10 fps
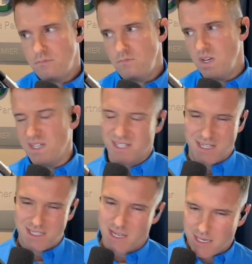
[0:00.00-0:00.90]

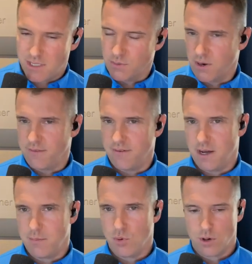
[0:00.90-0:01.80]
success is what I
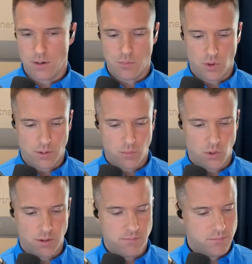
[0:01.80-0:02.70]
find,
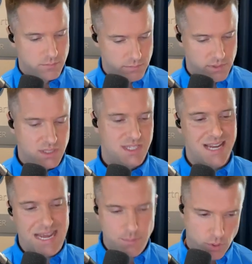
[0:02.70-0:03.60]
more
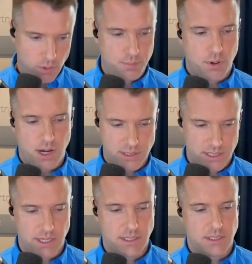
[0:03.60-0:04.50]
stable
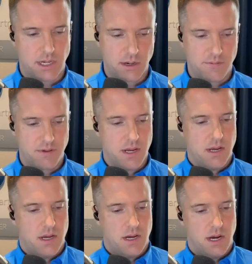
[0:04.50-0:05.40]
process of
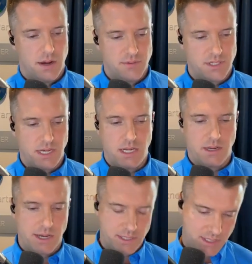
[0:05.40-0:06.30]
seeing
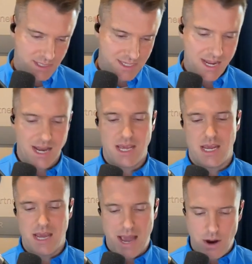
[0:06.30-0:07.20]
a
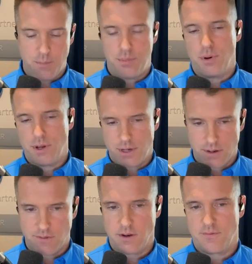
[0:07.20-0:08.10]
steady output
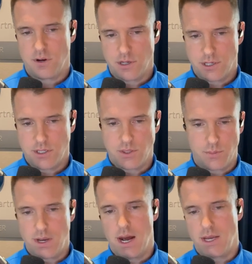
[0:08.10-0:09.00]
of conversions
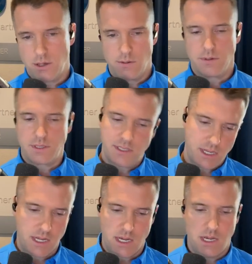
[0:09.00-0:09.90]
when I use
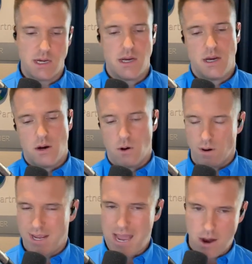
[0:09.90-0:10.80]
city or
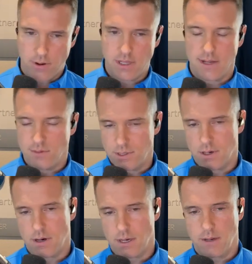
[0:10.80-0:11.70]
county level targeting.